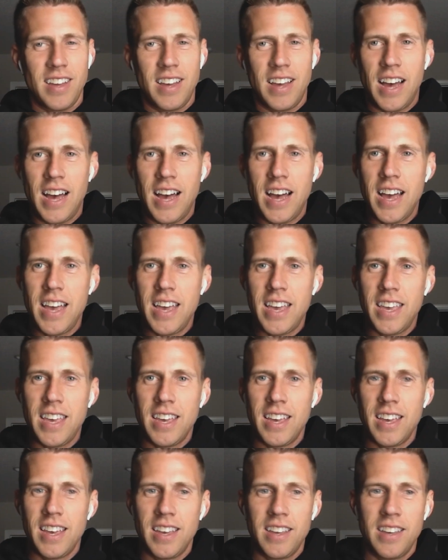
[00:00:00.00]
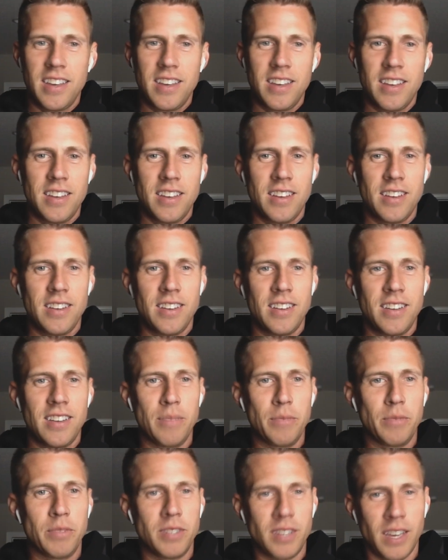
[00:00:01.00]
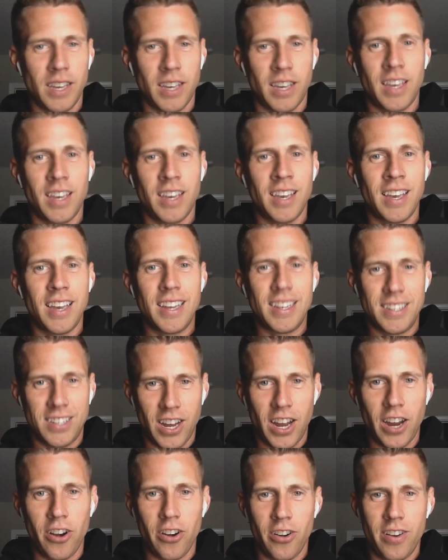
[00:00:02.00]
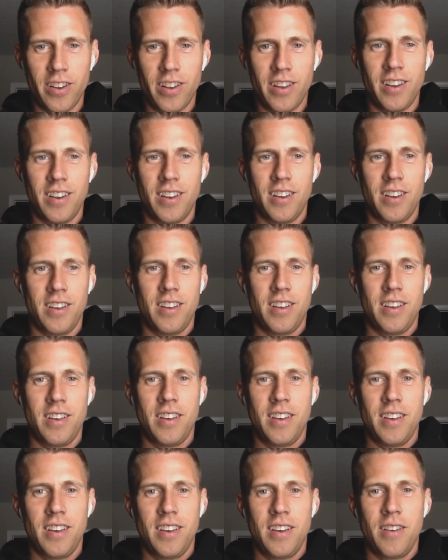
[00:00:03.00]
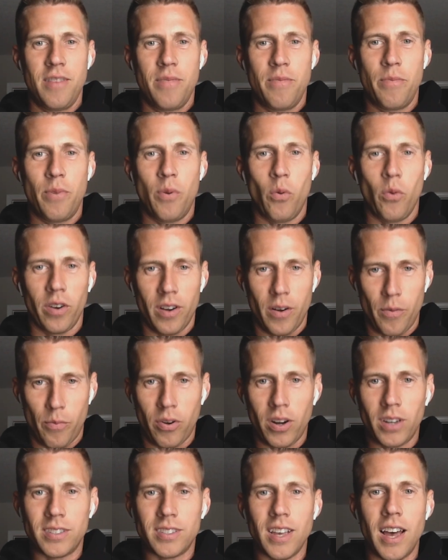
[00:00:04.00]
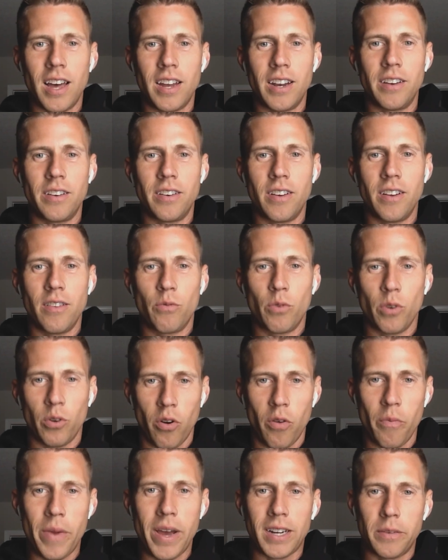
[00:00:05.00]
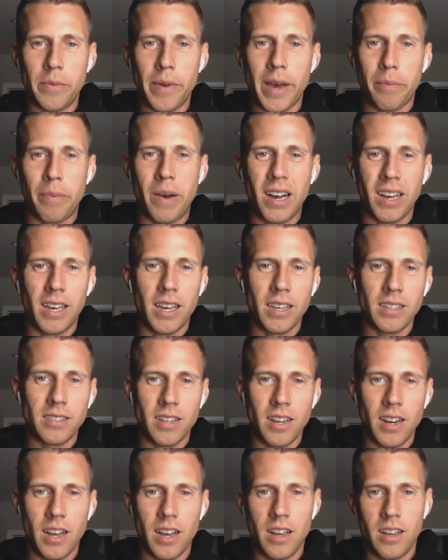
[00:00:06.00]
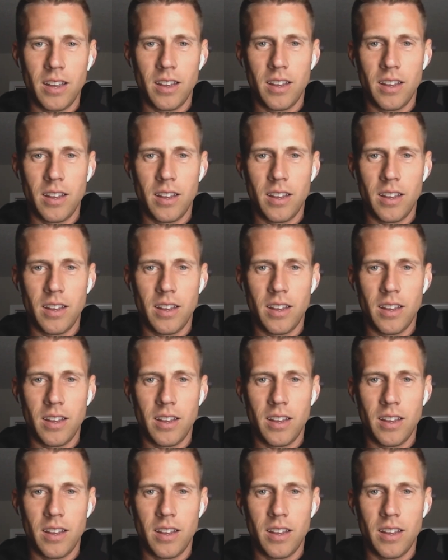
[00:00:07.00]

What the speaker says: I am sick and tired, but we're going to press on and record back-to-back podcasts today.